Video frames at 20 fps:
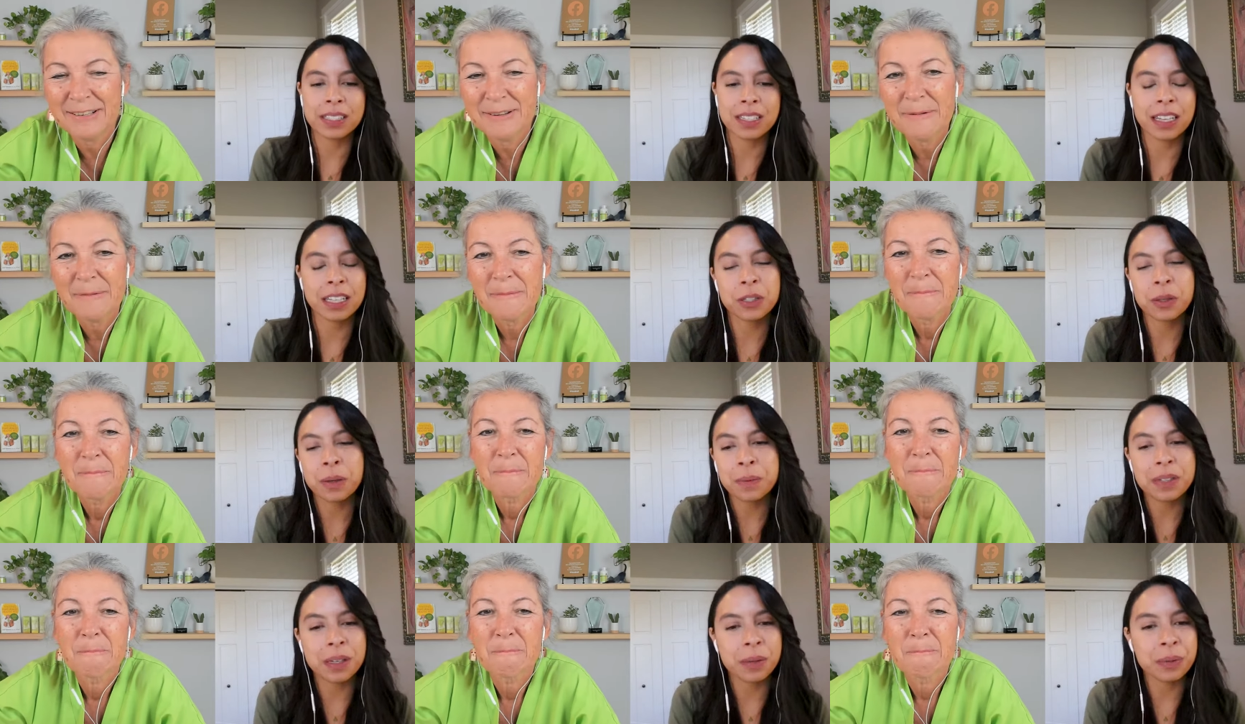Speaker 1: That's what I
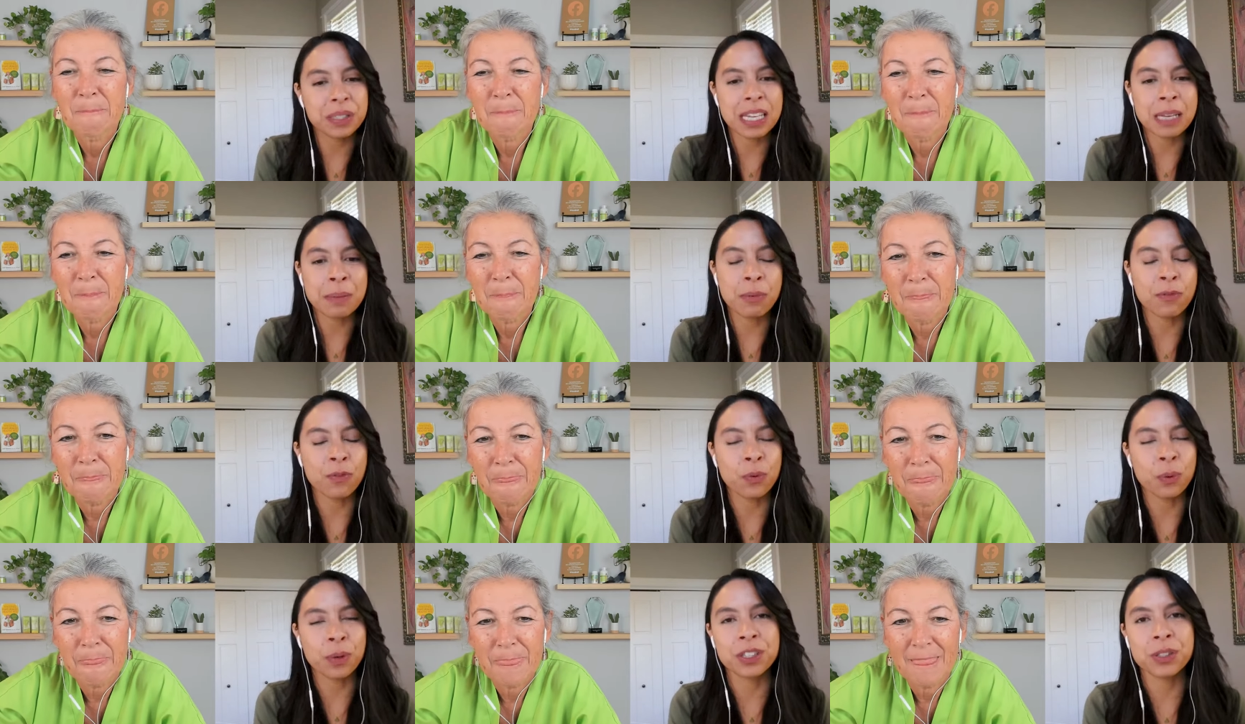was saying before, is
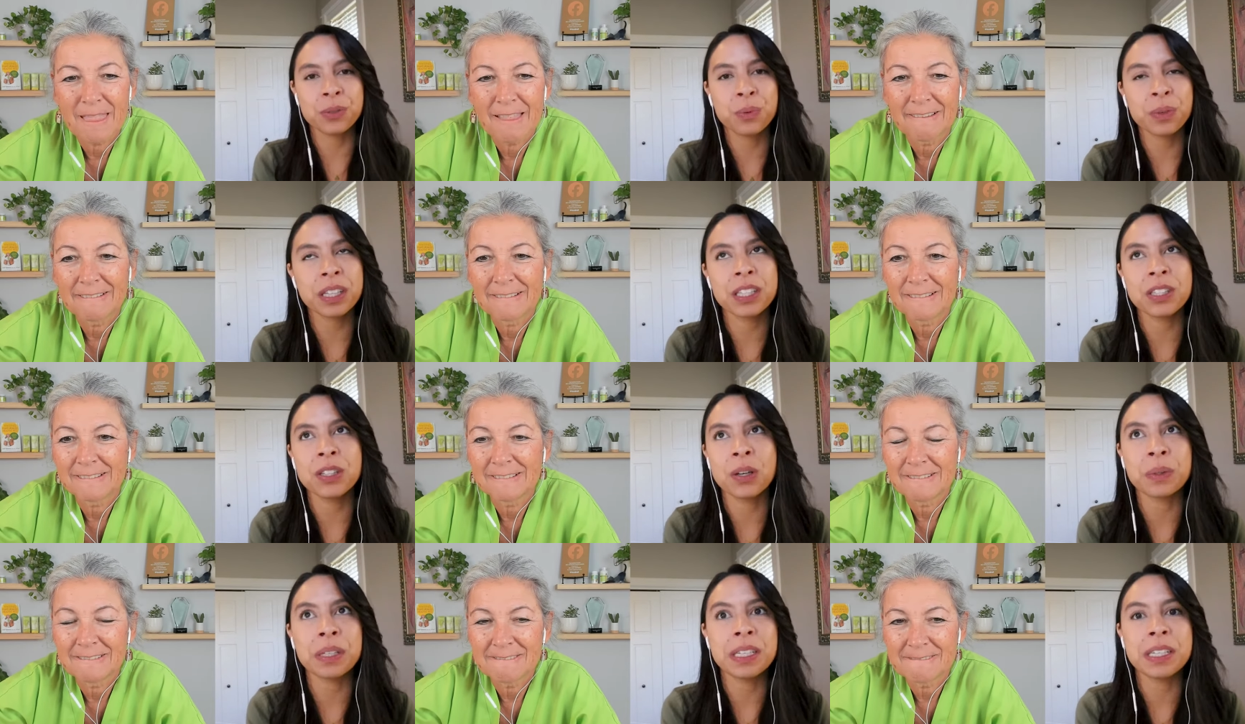you really don't need
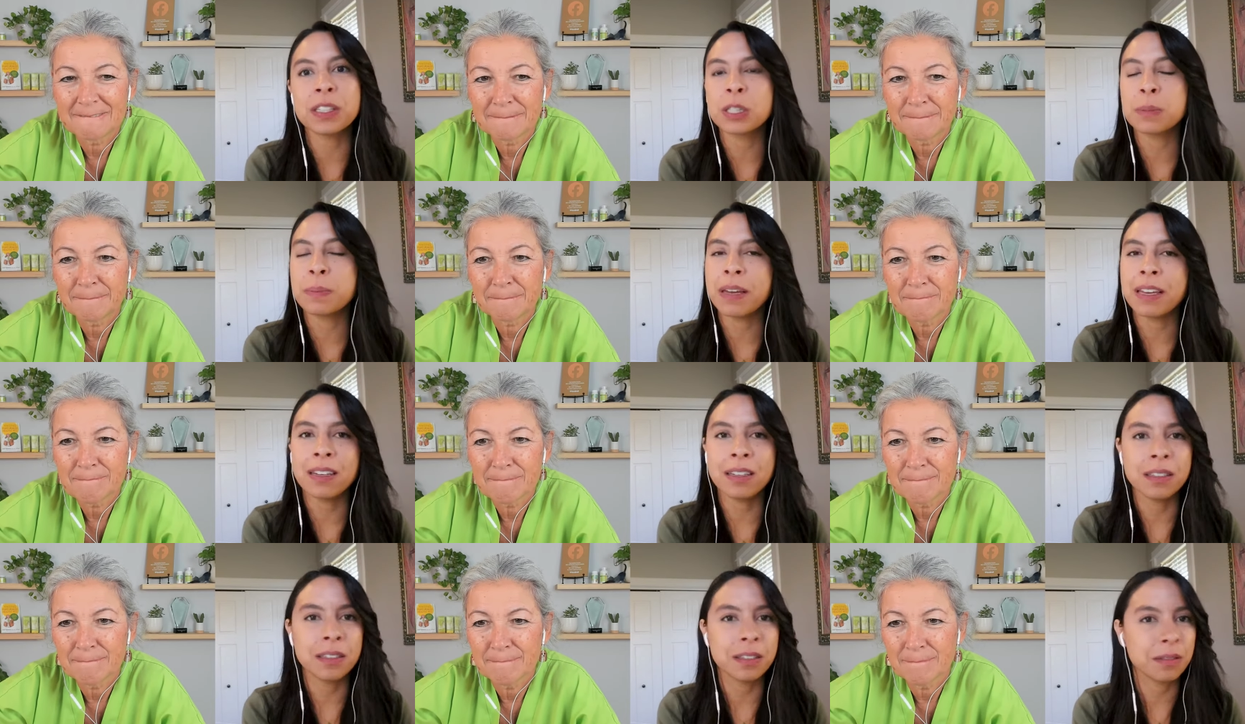to spend
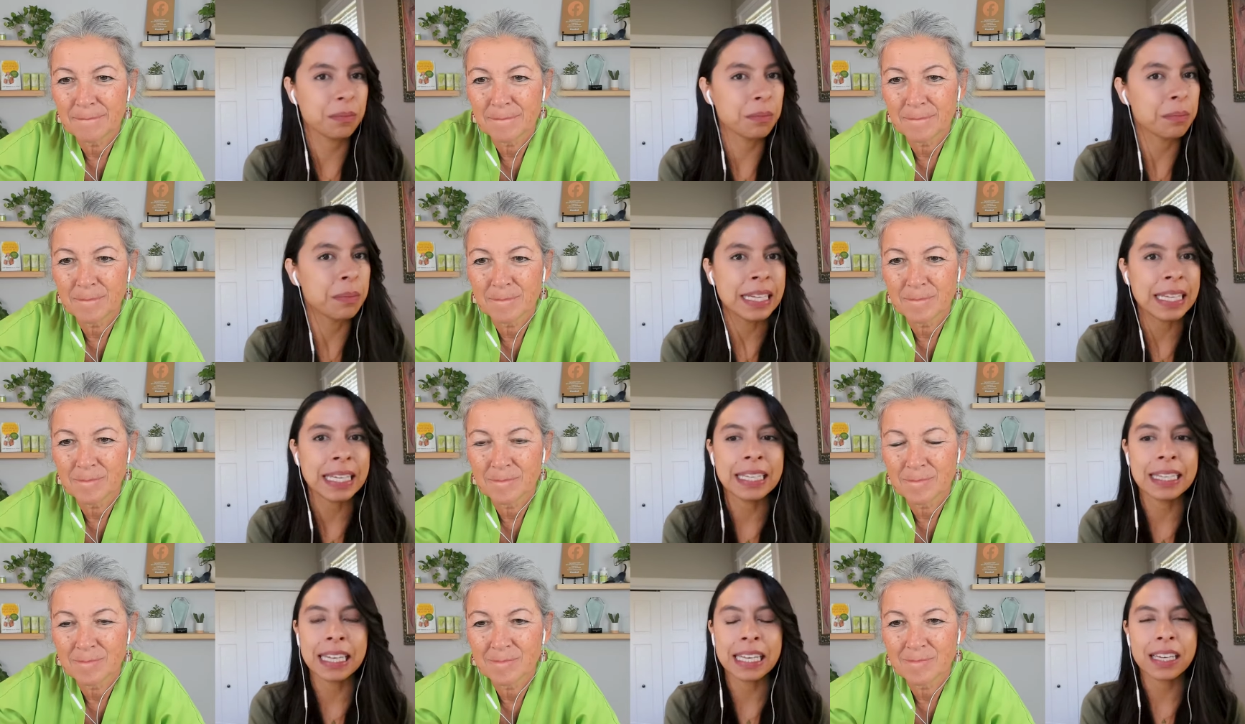money. Like
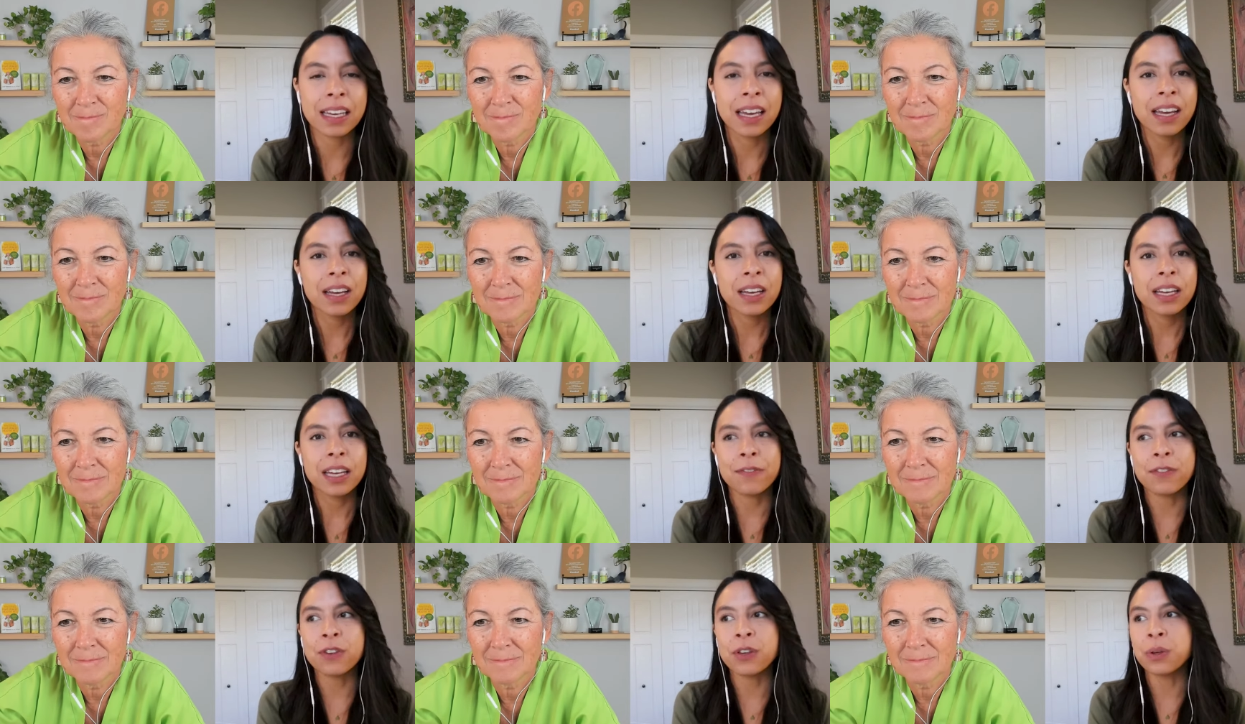if
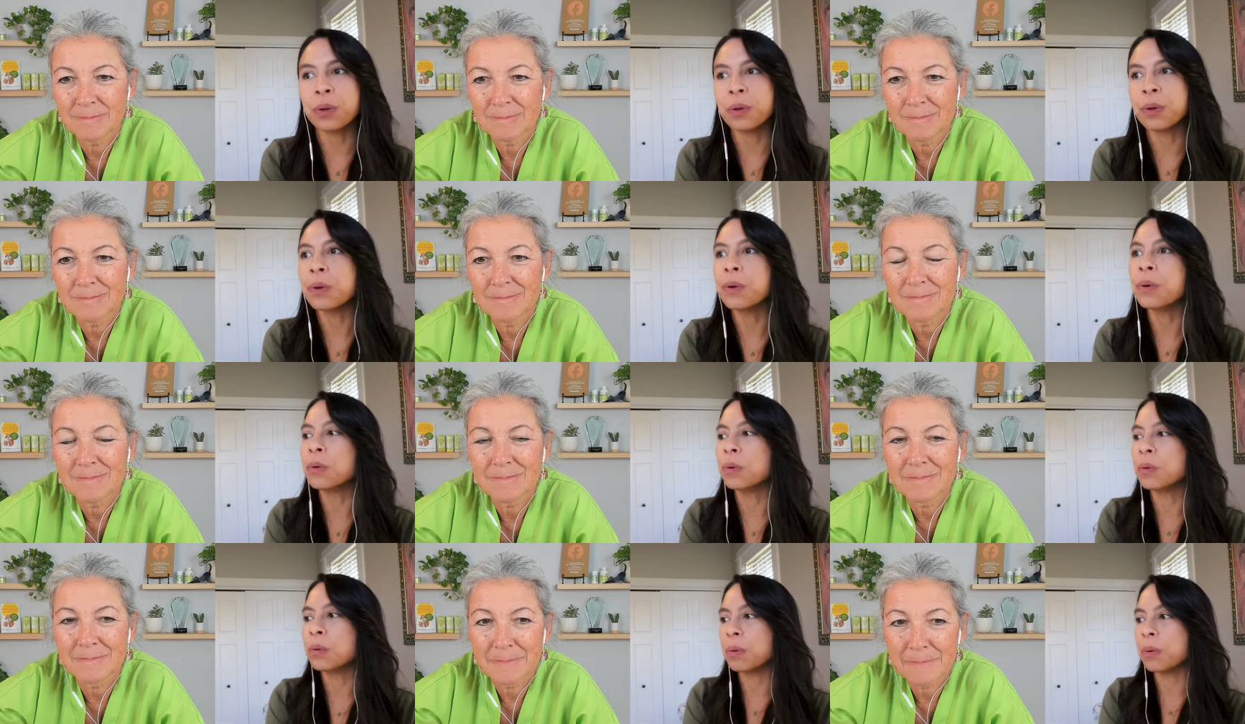you
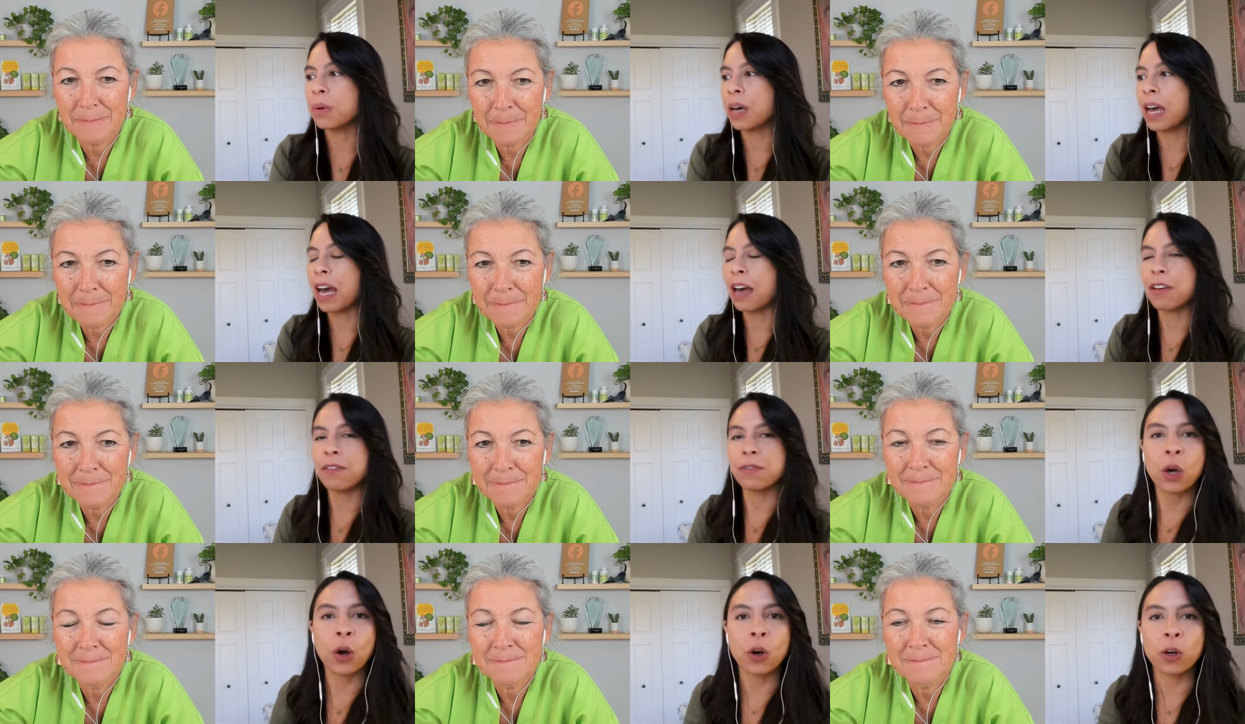have
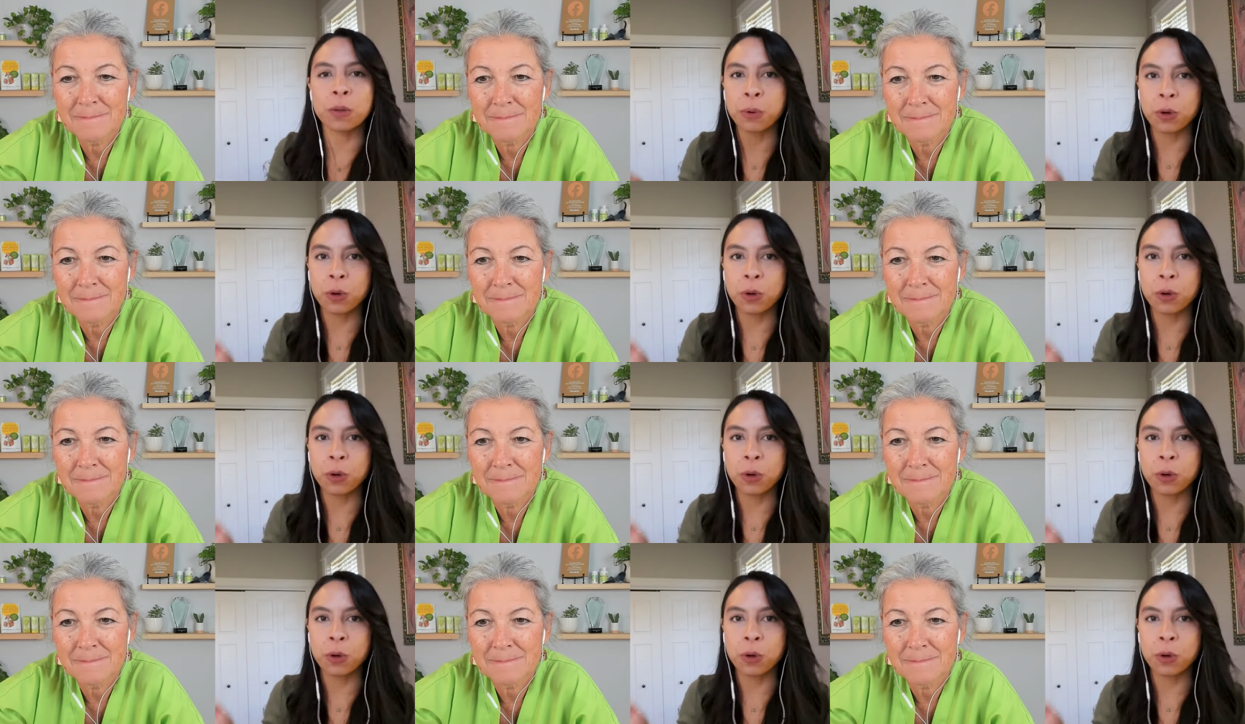cardboard